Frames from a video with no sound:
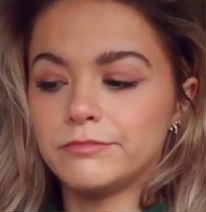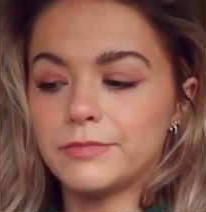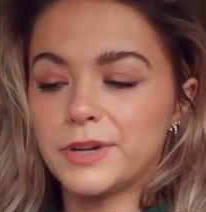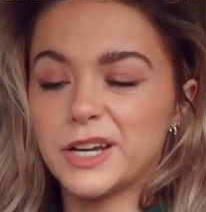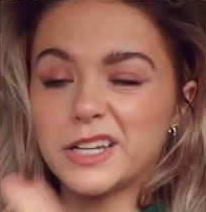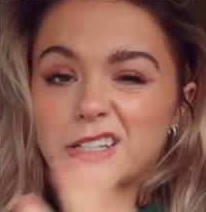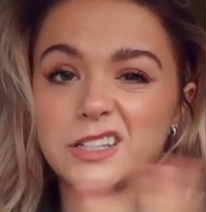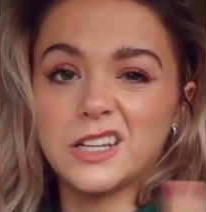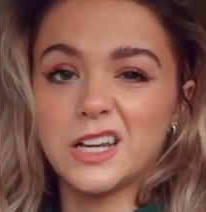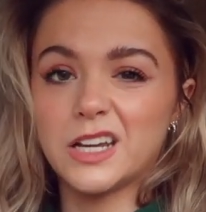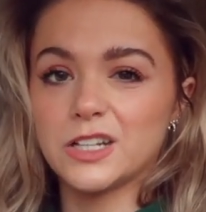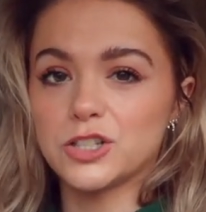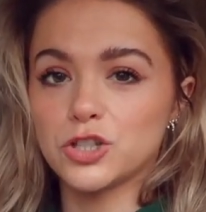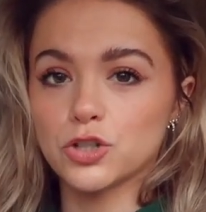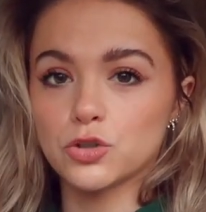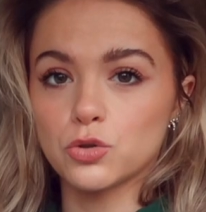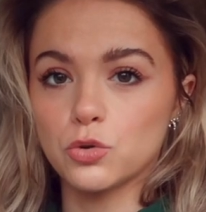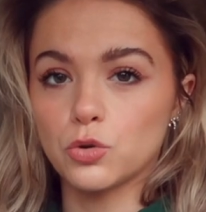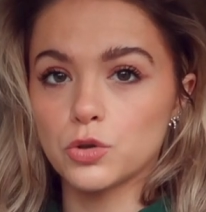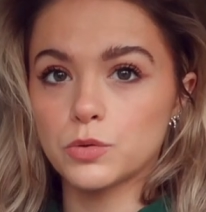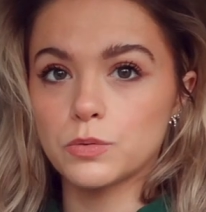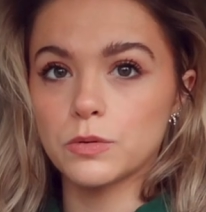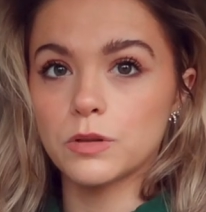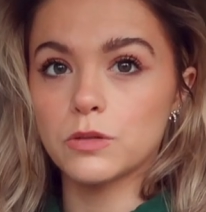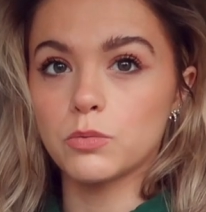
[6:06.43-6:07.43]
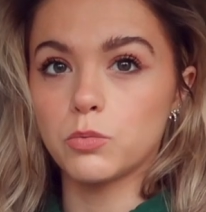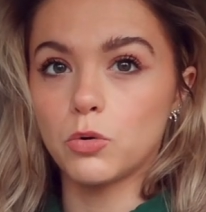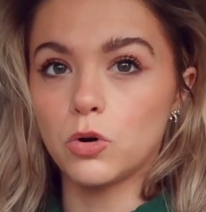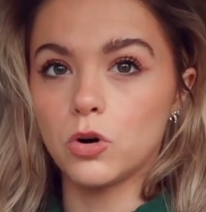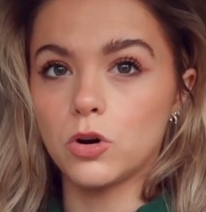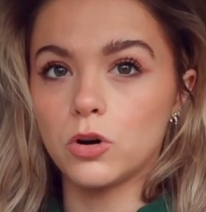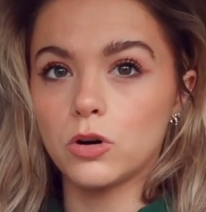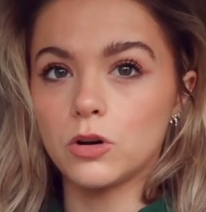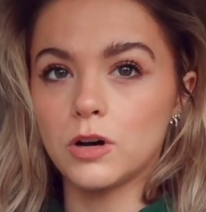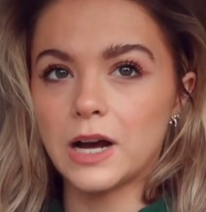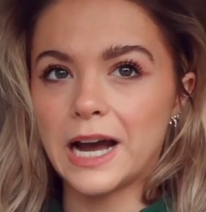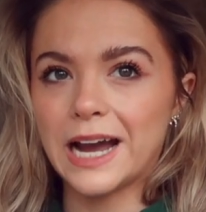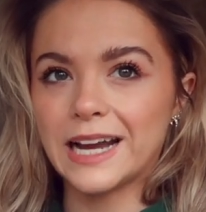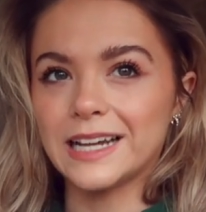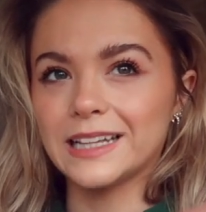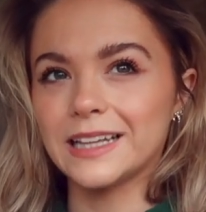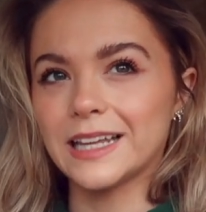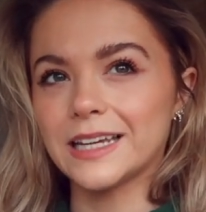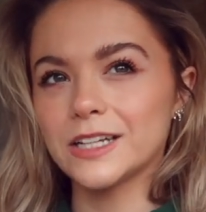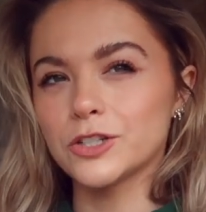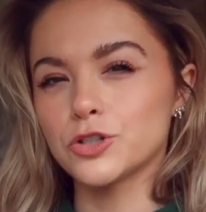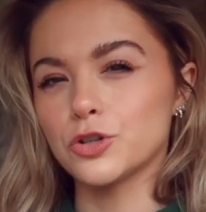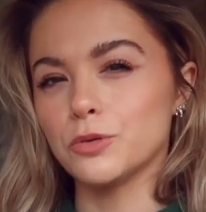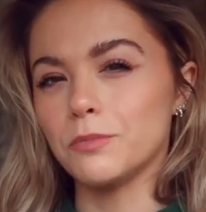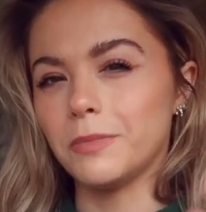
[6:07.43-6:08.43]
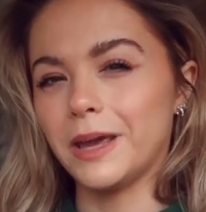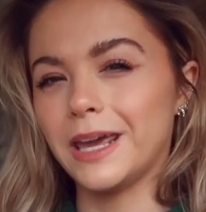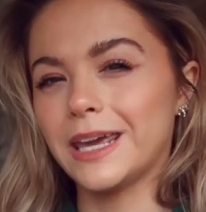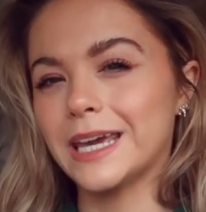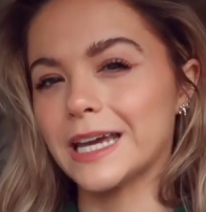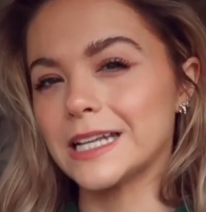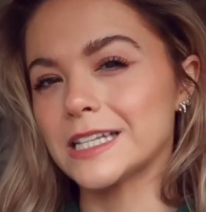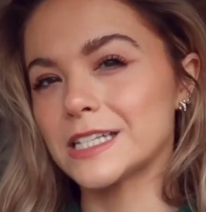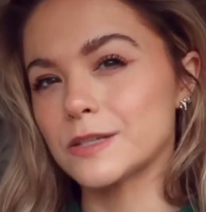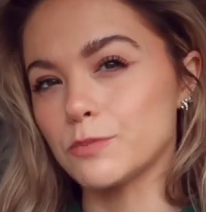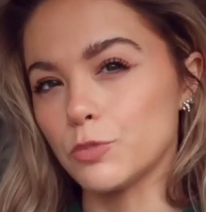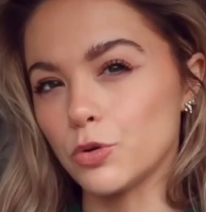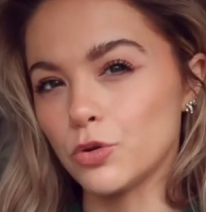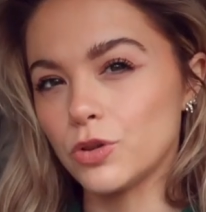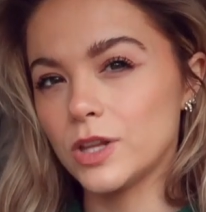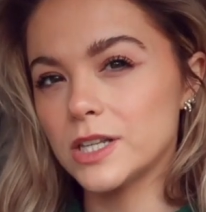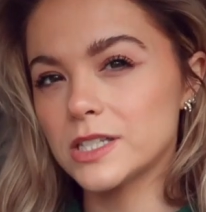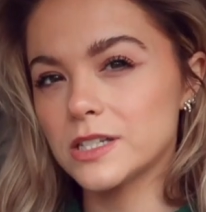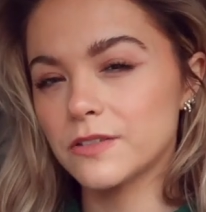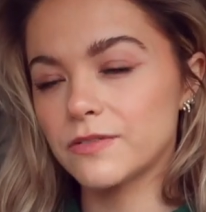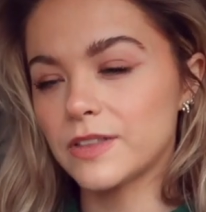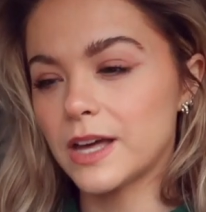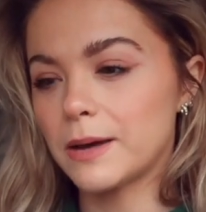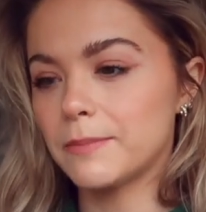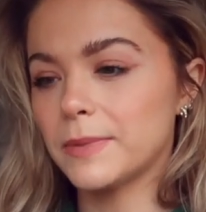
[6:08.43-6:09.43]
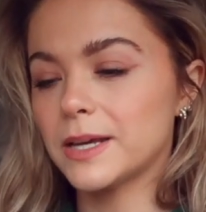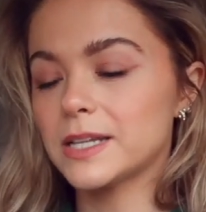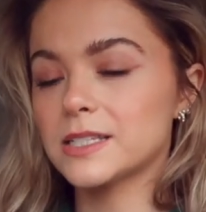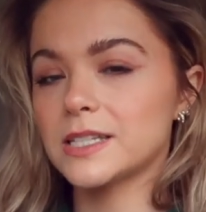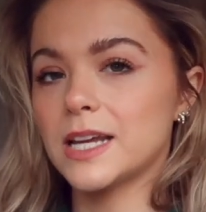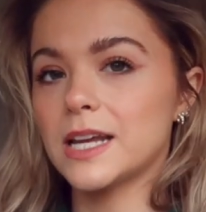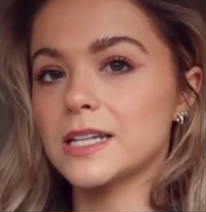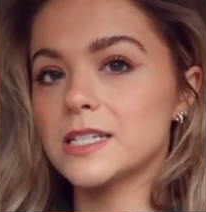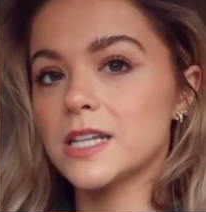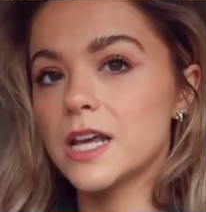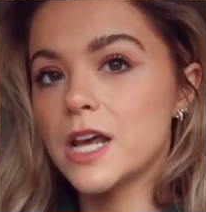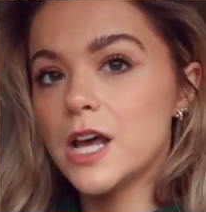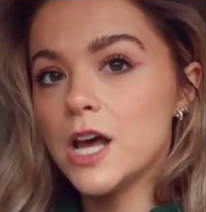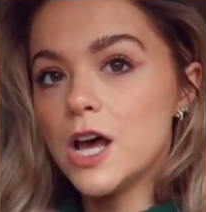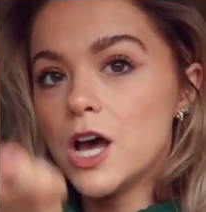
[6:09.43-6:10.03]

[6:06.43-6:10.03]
And yeah, it just goes with what I like to make in smoothies, if that makes sense.